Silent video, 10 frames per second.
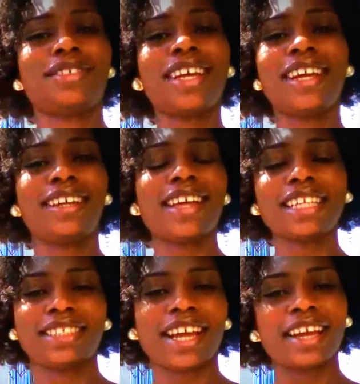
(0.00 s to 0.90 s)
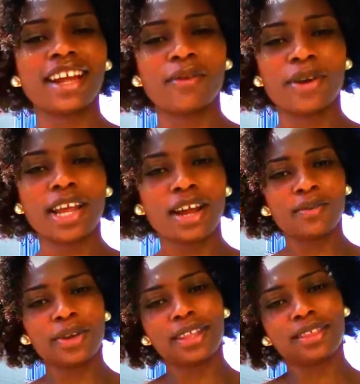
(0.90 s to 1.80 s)
Like last night, I
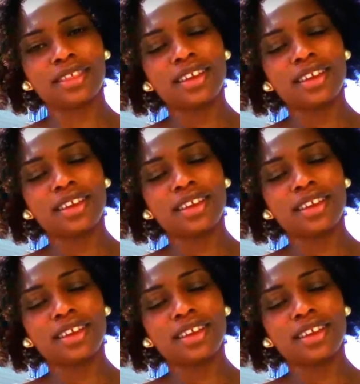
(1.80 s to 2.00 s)
out with